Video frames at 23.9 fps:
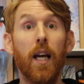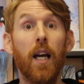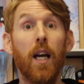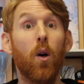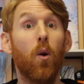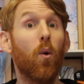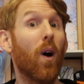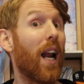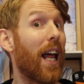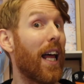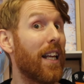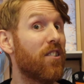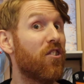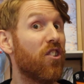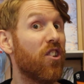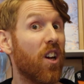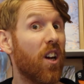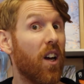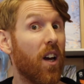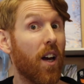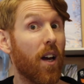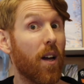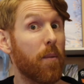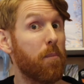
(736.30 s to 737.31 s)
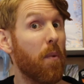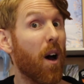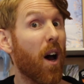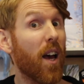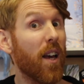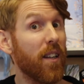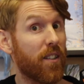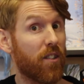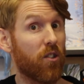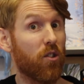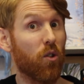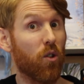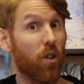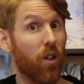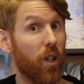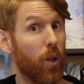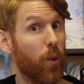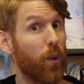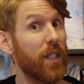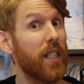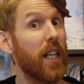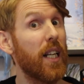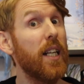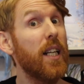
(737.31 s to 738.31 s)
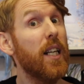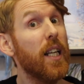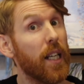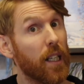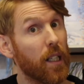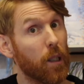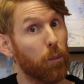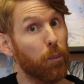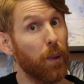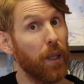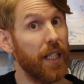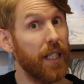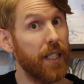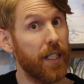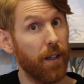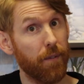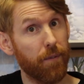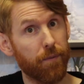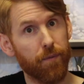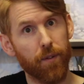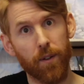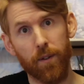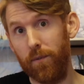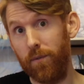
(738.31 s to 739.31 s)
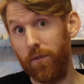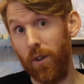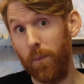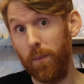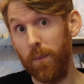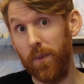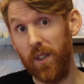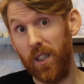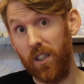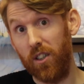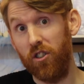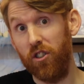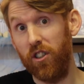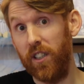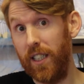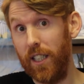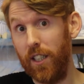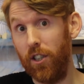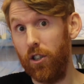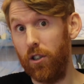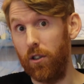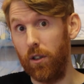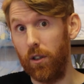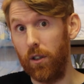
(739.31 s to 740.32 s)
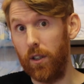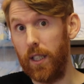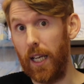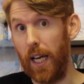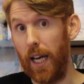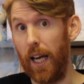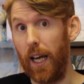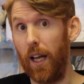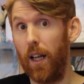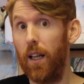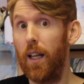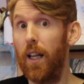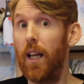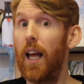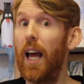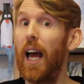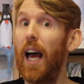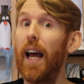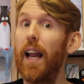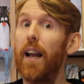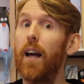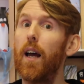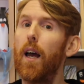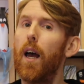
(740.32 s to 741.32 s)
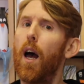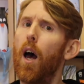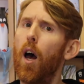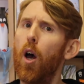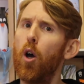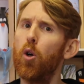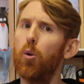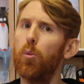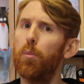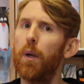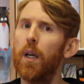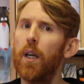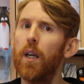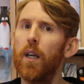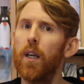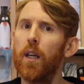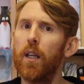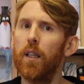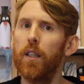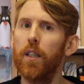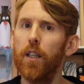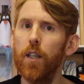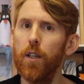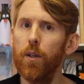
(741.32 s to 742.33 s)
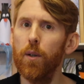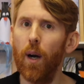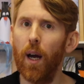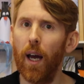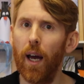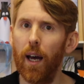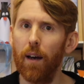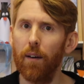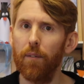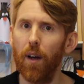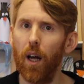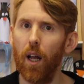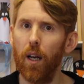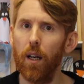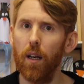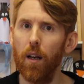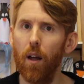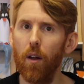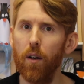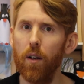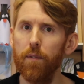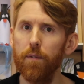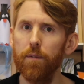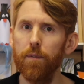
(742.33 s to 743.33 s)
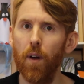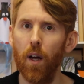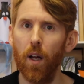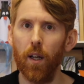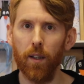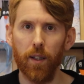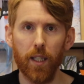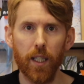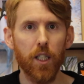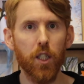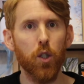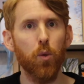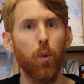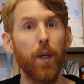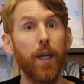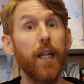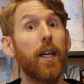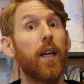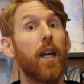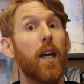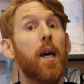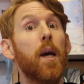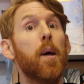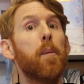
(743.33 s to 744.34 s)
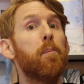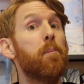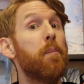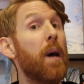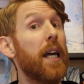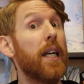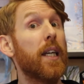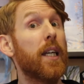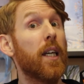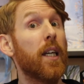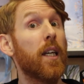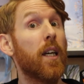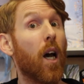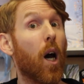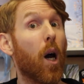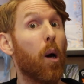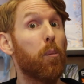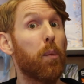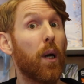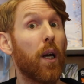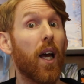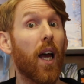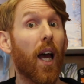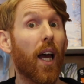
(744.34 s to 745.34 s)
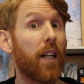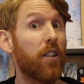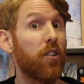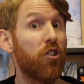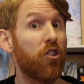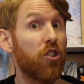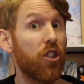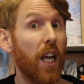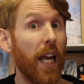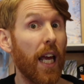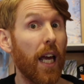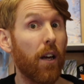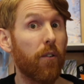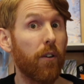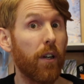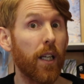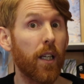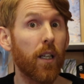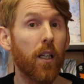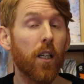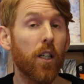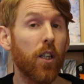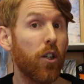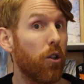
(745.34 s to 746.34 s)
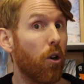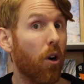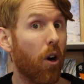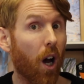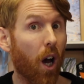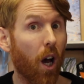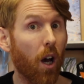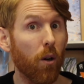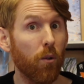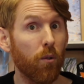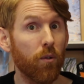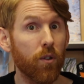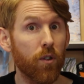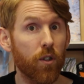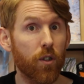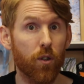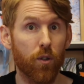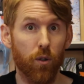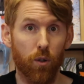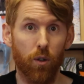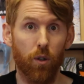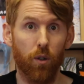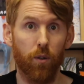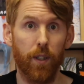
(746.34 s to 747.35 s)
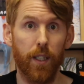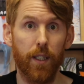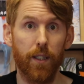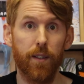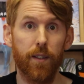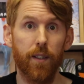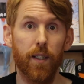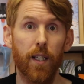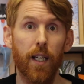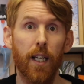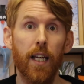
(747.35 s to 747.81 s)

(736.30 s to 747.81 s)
Well, as you heard, my story was a little bit different from the traditional tale, and I hope you have a lot of fun this week making up and sharing your own stories.